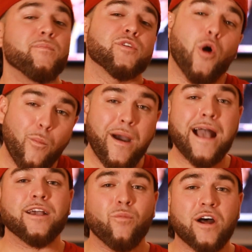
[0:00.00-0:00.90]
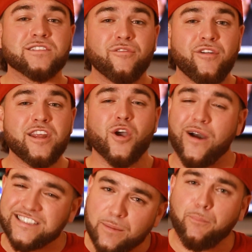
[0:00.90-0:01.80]
Go back and watch the video.
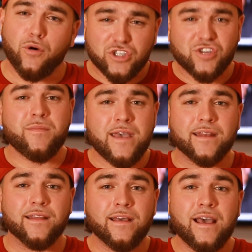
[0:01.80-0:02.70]
I said push them in.